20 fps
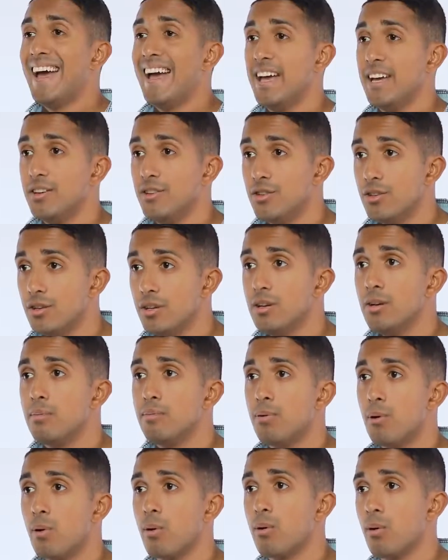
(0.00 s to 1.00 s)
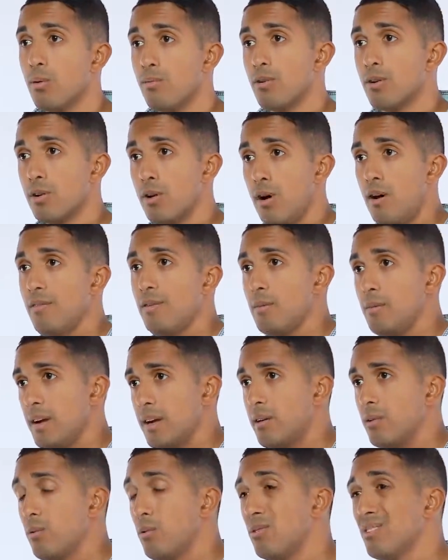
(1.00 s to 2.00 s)
A good pour over coffee
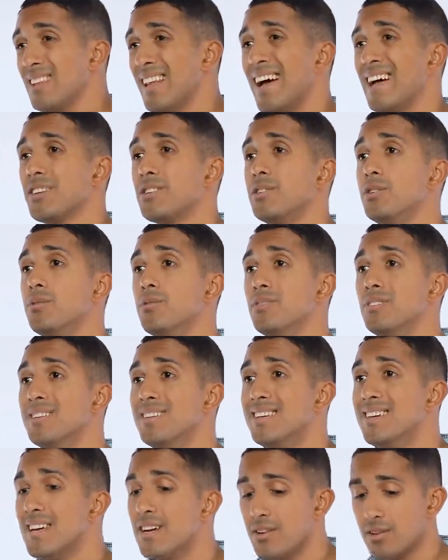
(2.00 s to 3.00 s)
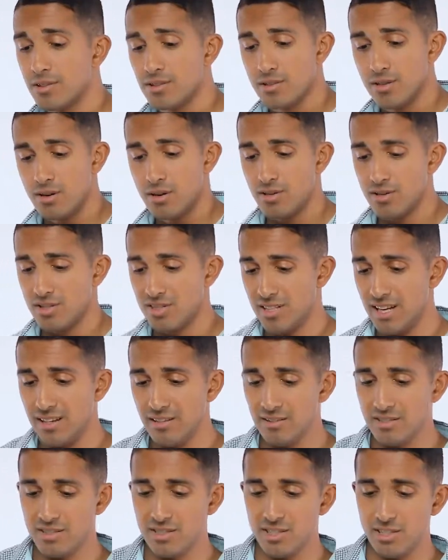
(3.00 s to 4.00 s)
maker will last you years. Our
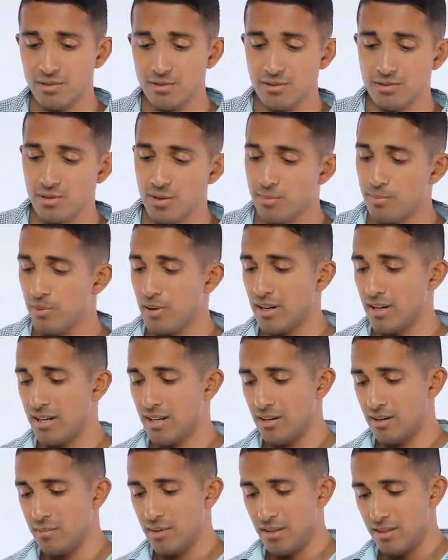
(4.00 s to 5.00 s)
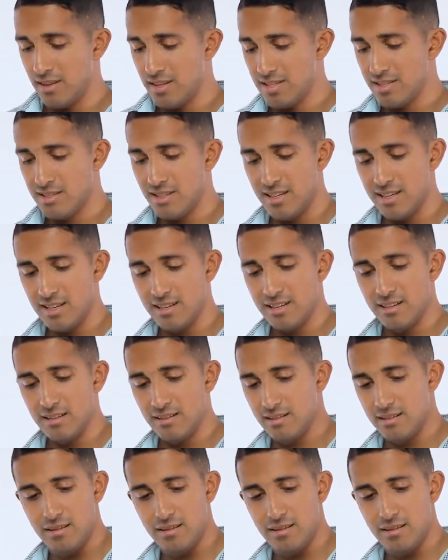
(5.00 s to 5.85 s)
stainless steel drip right here, I mean, this thing,